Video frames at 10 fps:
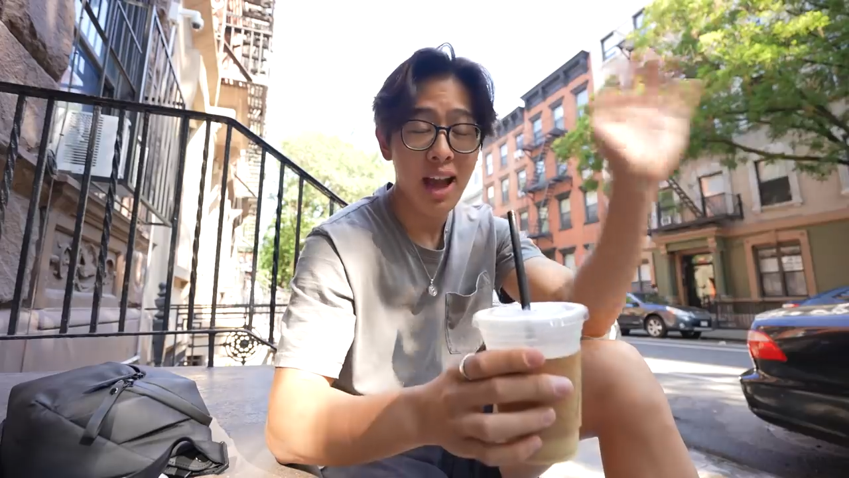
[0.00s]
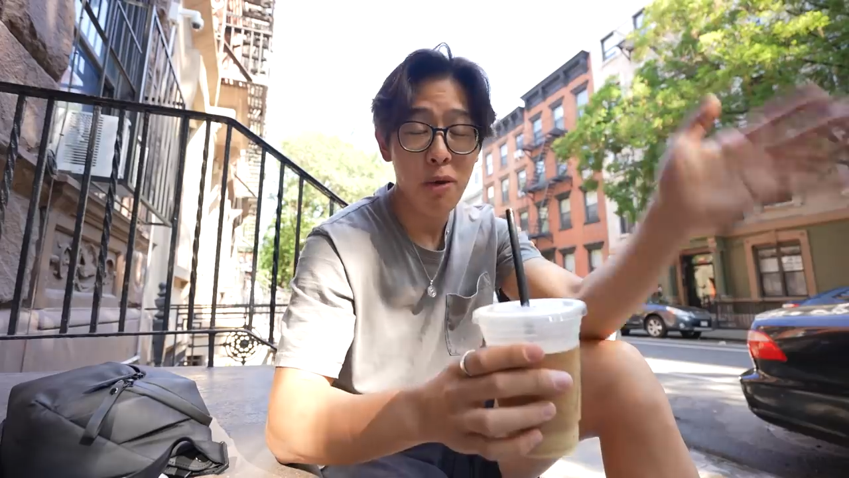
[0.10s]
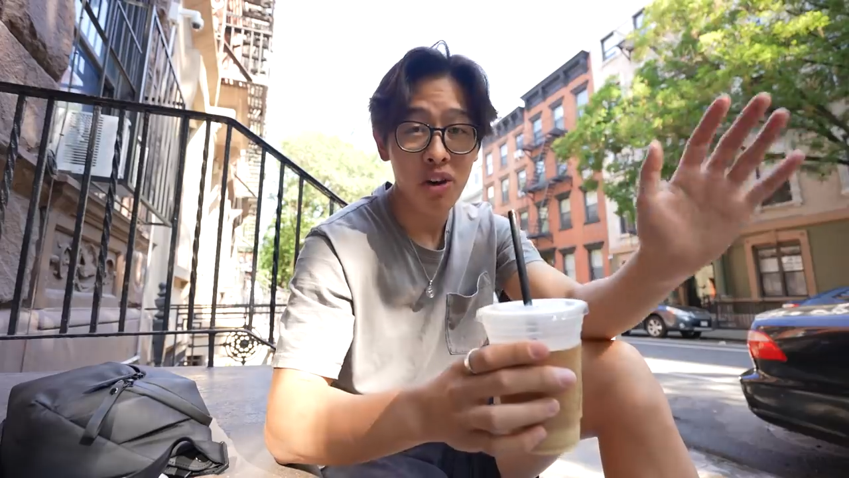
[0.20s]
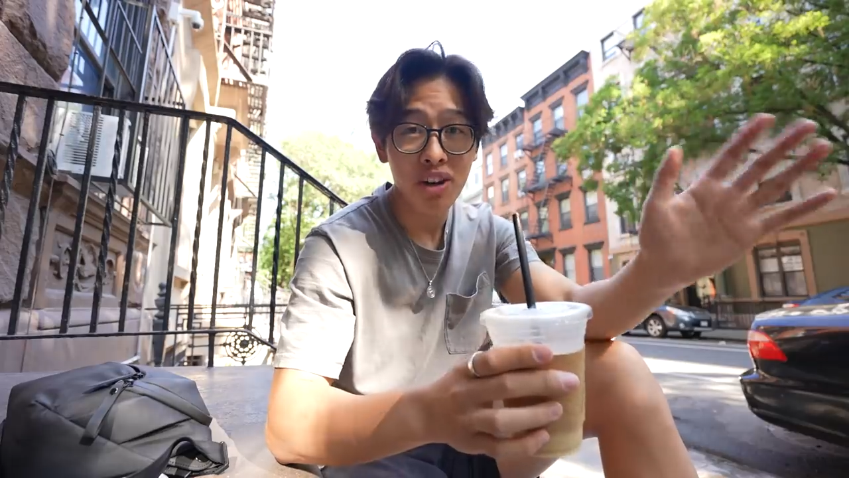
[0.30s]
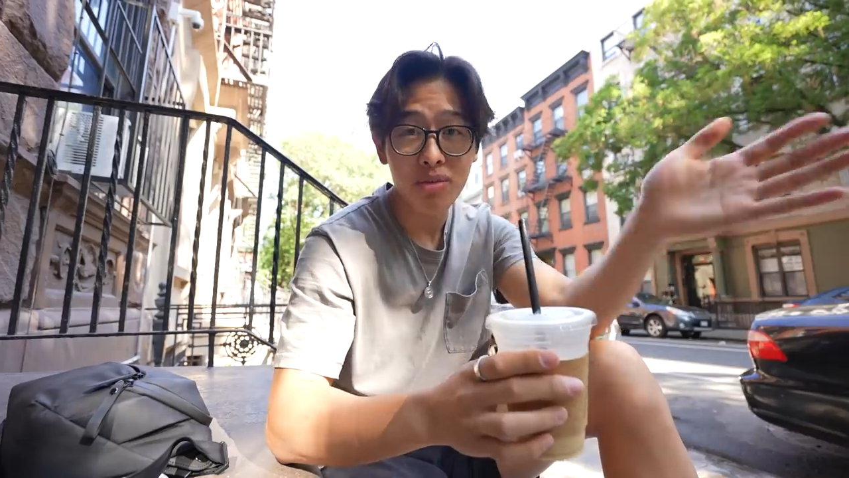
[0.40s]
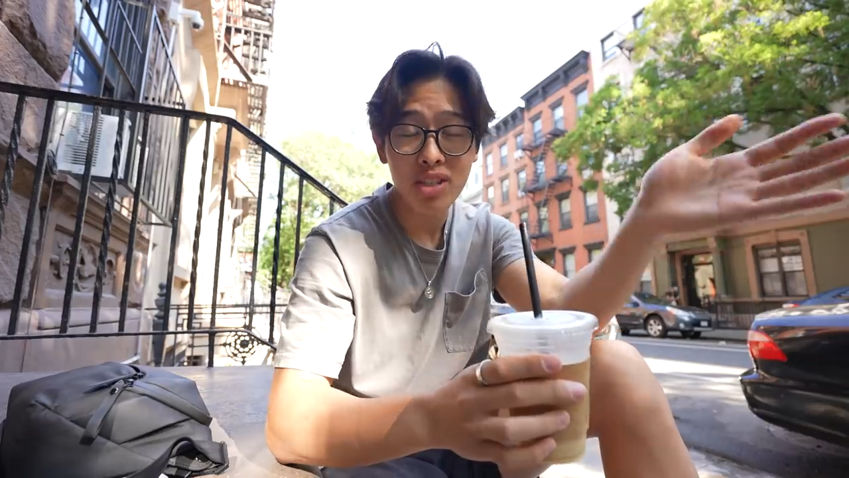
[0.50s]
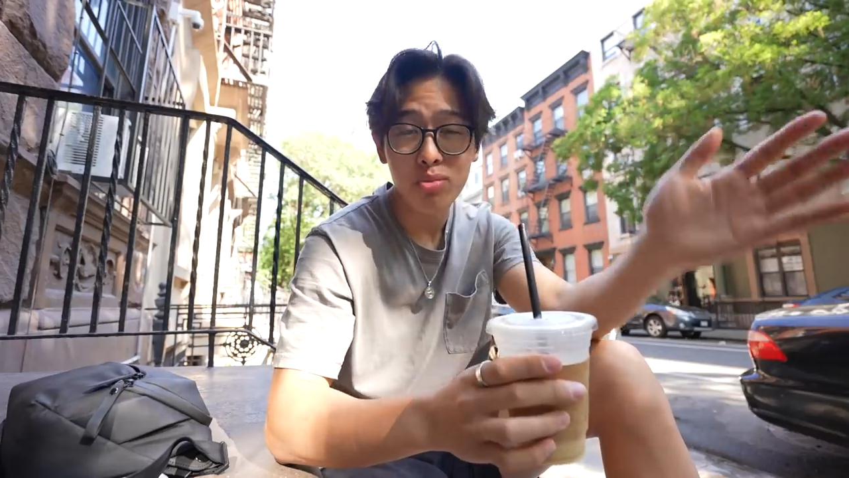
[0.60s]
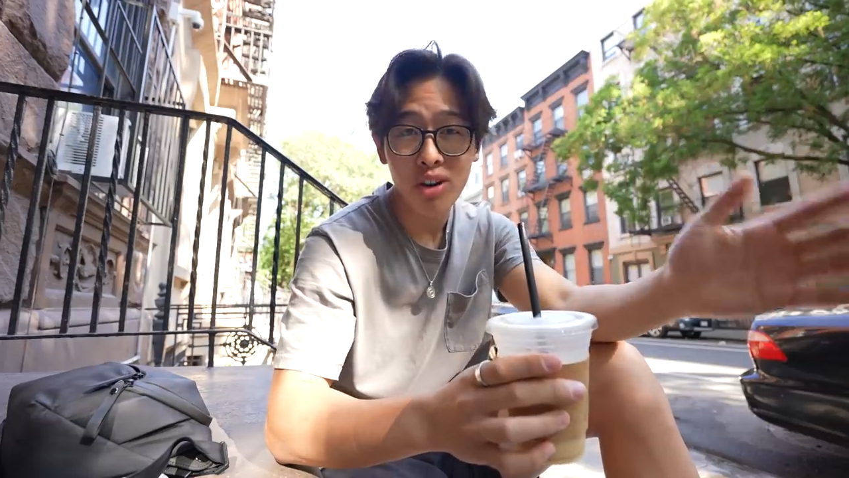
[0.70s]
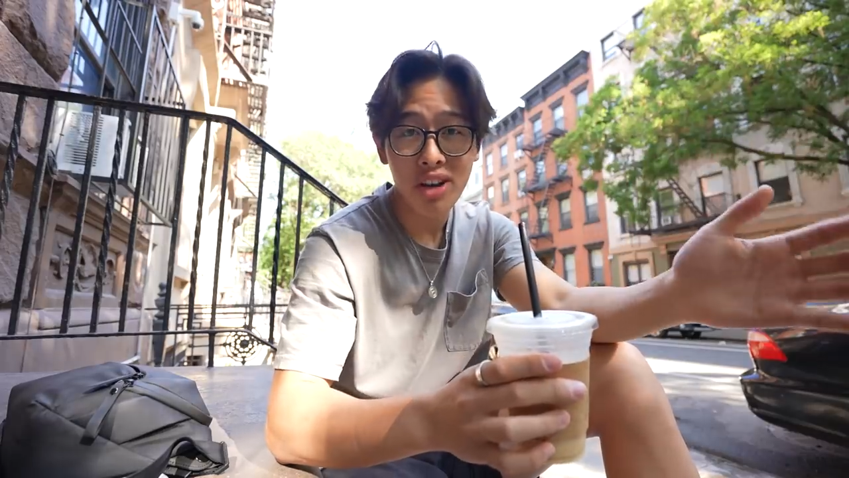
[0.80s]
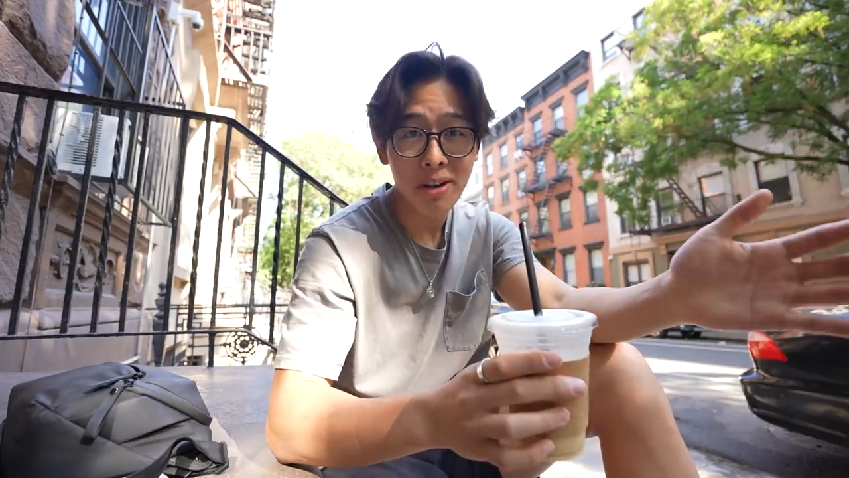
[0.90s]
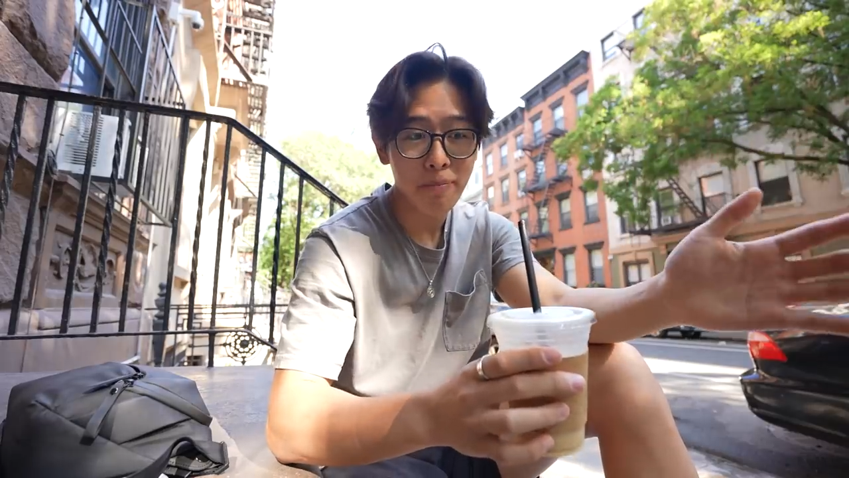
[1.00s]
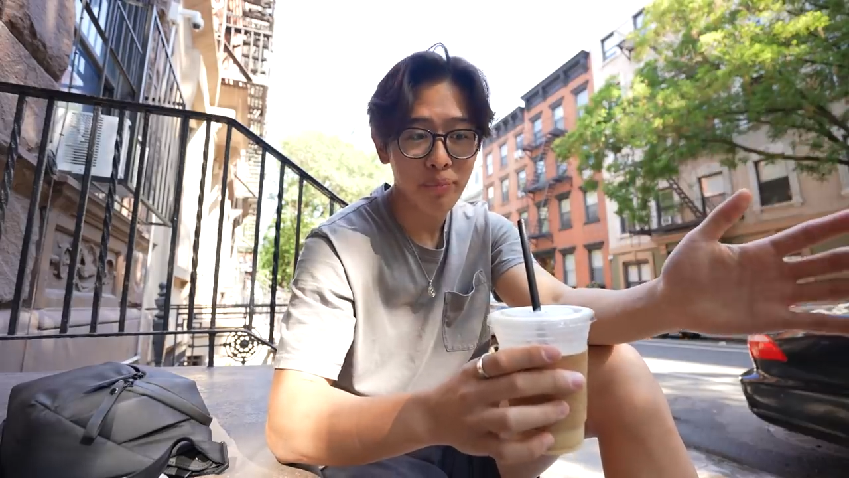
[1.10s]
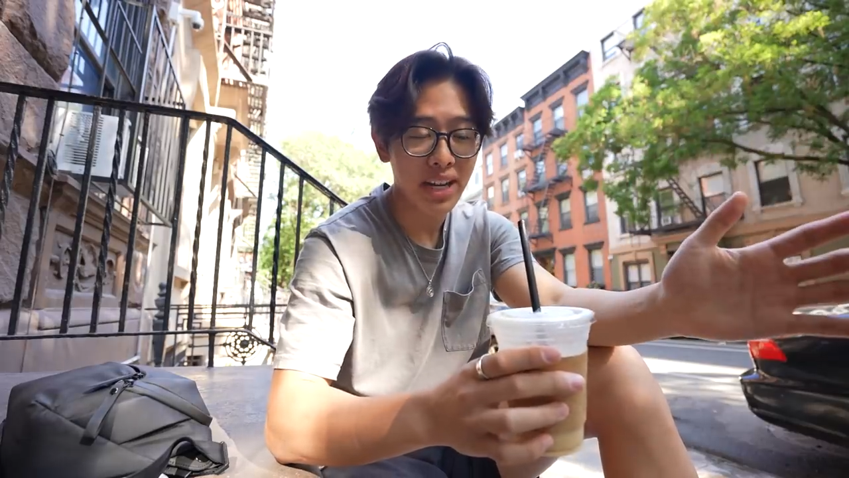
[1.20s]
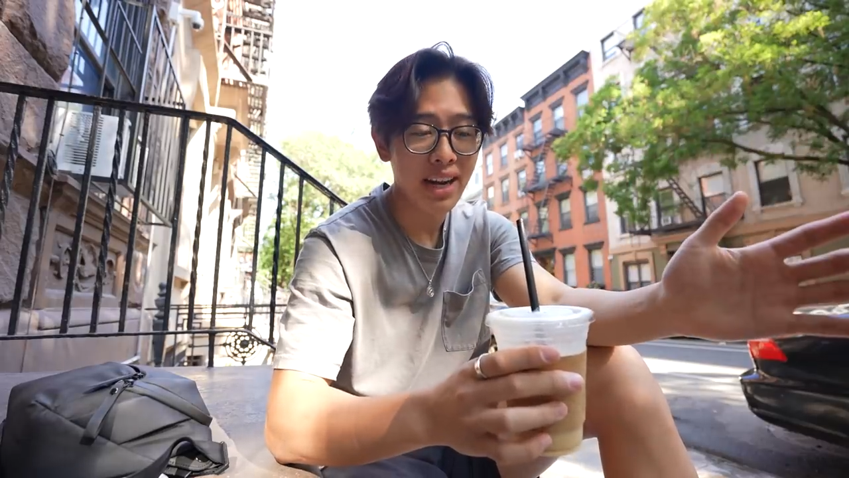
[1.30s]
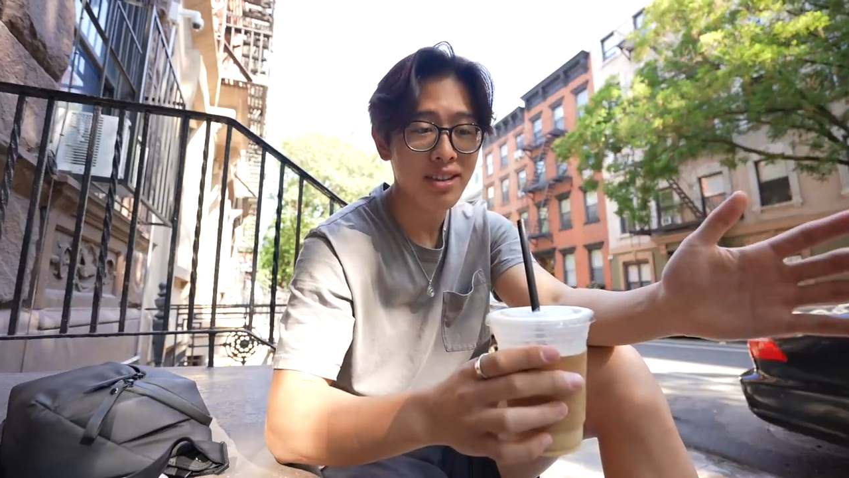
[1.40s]
I woke up this morning
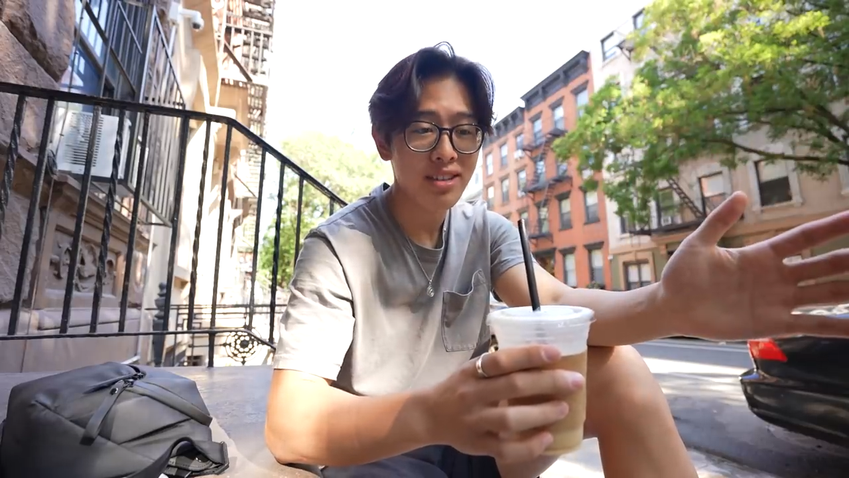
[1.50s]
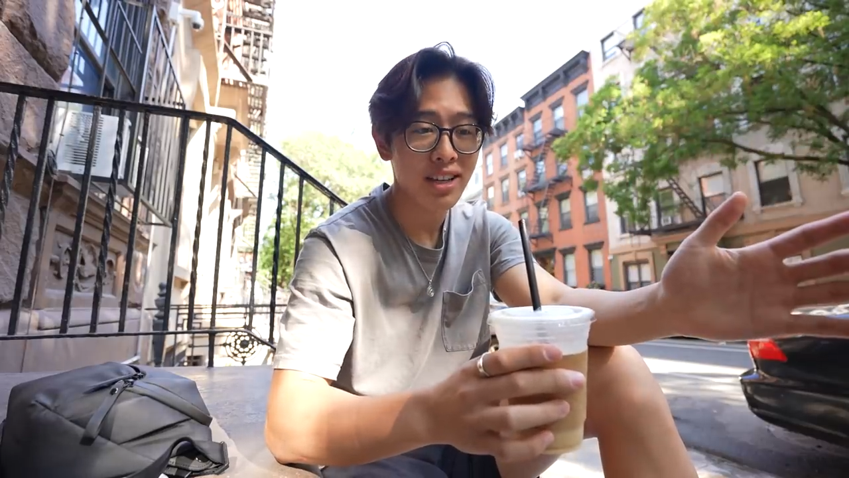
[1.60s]
and I was